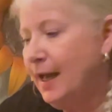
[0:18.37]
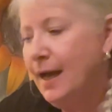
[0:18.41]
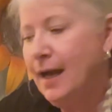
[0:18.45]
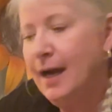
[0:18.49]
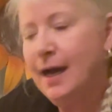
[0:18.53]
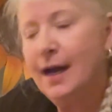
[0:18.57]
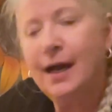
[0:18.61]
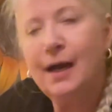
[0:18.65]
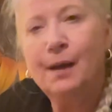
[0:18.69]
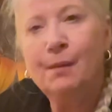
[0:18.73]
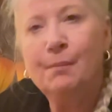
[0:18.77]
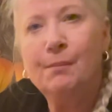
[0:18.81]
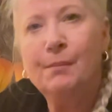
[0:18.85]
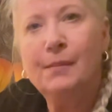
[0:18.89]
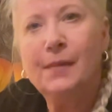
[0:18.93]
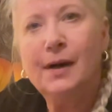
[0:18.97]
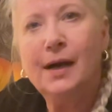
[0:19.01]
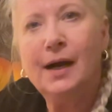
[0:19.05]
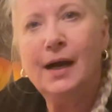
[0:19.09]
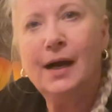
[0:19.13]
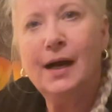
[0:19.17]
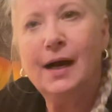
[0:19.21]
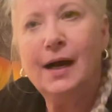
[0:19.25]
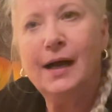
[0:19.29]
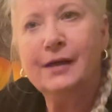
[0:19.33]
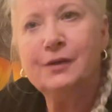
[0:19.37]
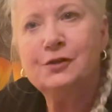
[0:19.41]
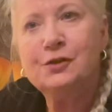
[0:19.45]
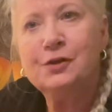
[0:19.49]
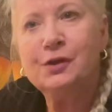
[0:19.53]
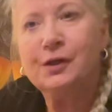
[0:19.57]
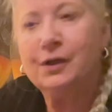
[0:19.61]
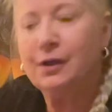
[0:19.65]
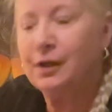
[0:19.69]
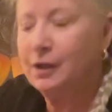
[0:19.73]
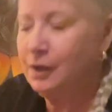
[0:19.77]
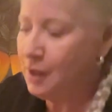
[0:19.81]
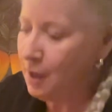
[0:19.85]
I
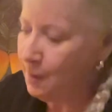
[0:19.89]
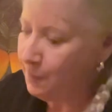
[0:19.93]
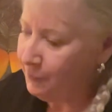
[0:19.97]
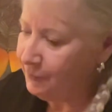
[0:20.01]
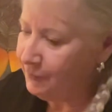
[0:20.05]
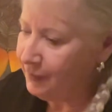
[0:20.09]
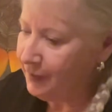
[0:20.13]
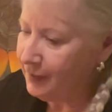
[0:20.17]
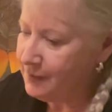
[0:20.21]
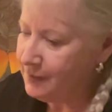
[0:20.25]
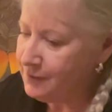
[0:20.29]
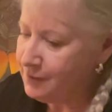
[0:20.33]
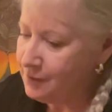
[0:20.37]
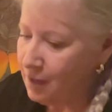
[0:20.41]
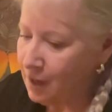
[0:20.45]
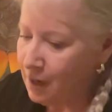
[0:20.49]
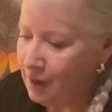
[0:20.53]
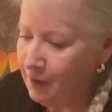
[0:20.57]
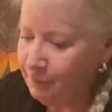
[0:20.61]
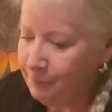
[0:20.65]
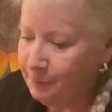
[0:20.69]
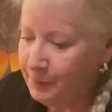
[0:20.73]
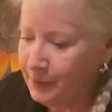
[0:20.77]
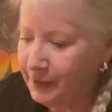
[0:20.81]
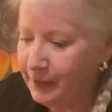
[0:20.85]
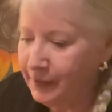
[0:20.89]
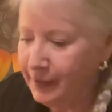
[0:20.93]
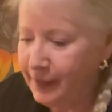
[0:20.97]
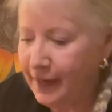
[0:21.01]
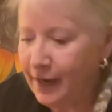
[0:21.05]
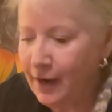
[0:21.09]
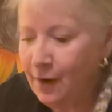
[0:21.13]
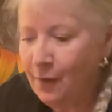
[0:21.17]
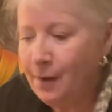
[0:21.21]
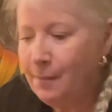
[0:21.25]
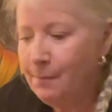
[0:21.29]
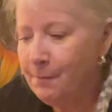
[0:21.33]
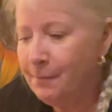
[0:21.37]
took a couple days off, but
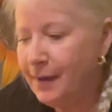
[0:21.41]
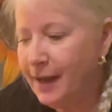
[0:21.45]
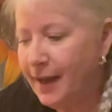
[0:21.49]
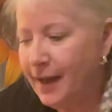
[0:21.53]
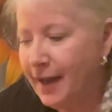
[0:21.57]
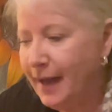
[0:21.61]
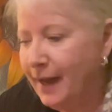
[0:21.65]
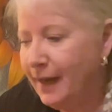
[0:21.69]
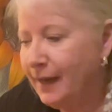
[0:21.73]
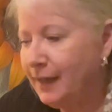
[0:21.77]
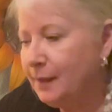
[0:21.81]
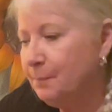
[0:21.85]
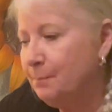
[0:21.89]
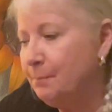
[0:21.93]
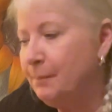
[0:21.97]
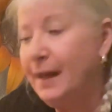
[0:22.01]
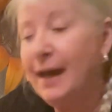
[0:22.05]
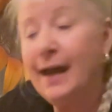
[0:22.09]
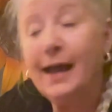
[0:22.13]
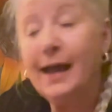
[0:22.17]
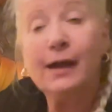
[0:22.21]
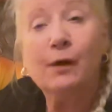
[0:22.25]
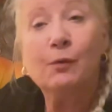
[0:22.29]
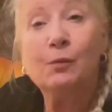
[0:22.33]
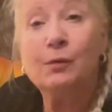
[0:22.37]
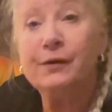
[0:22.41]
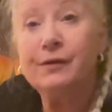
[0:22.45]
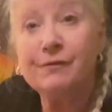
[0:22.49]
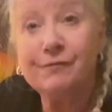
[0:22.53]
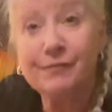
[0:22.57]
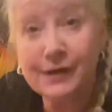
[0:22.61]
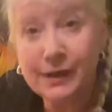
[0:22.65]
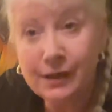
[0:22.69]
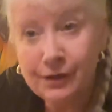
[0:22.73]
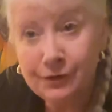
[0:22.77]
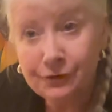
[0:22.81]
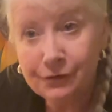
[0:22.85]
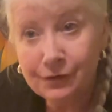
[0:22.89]
now I'm back with a
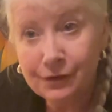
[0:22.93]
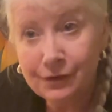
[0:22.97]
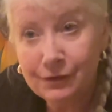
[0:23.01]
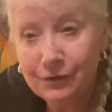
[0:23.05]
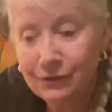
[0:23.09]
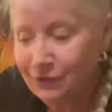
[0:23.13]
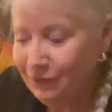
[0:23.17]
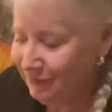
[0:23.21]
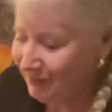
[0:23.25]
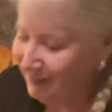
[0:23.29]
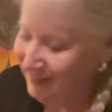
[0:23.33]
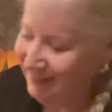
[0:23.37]
vengeance,